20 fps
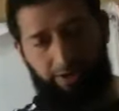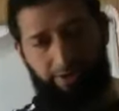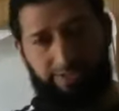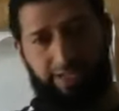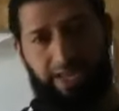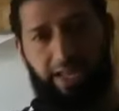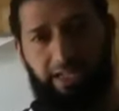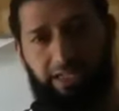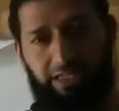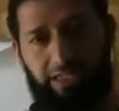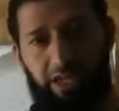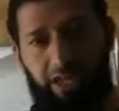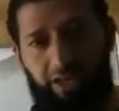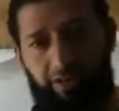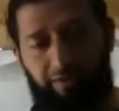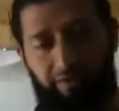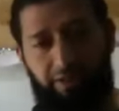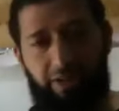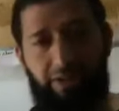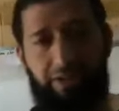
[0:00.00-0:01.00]
cells
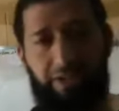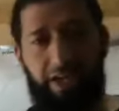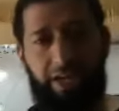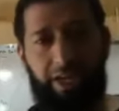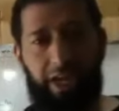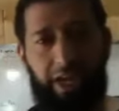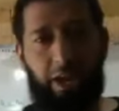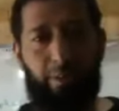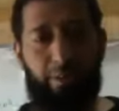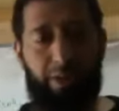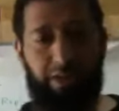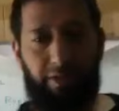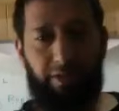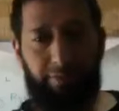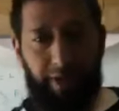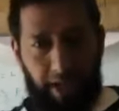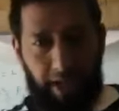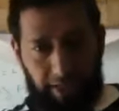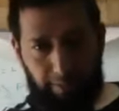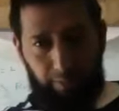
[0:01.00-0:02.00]
with the DNA in presence
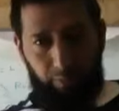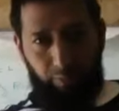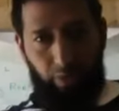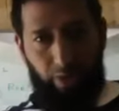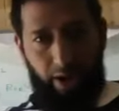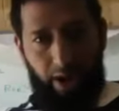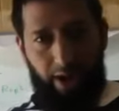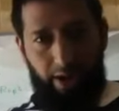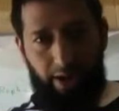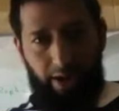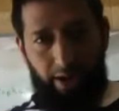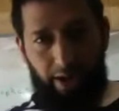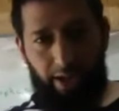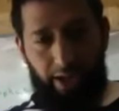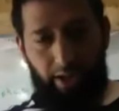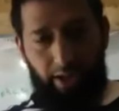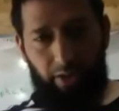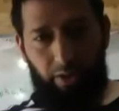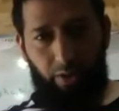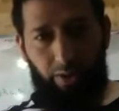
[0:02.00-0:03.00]
of calcium chloride,
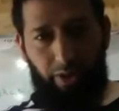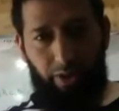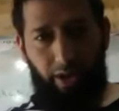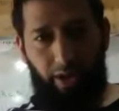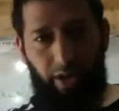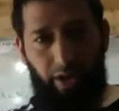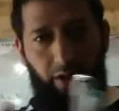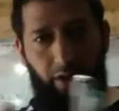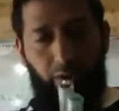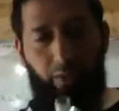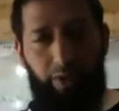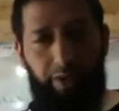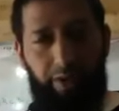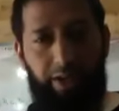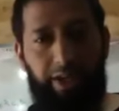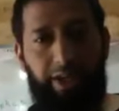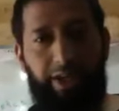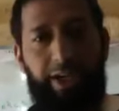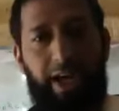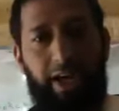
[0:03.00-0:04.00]
okay, or
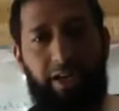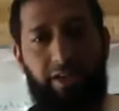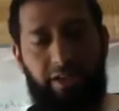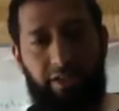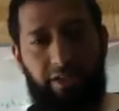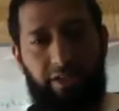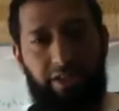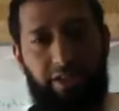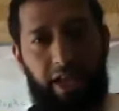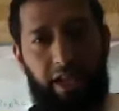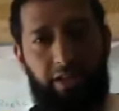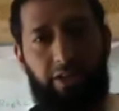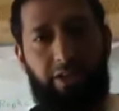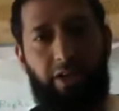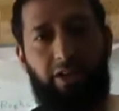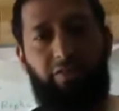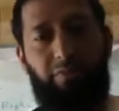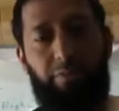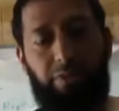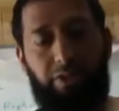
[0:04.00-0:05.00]
DNA gets into the cell. The
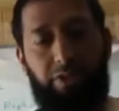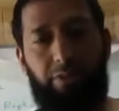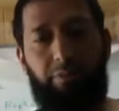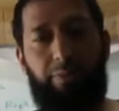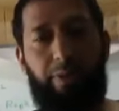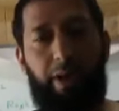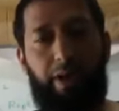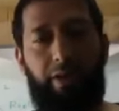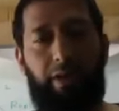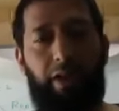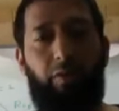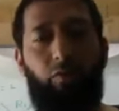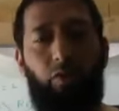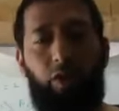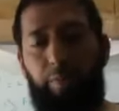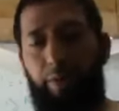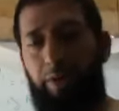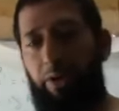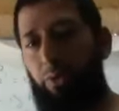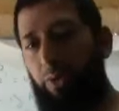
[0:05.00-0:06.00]
transformation practical
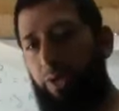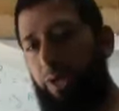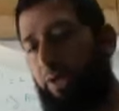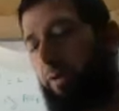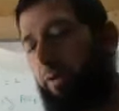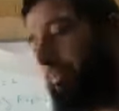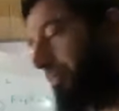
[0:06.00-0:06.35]
will be doing.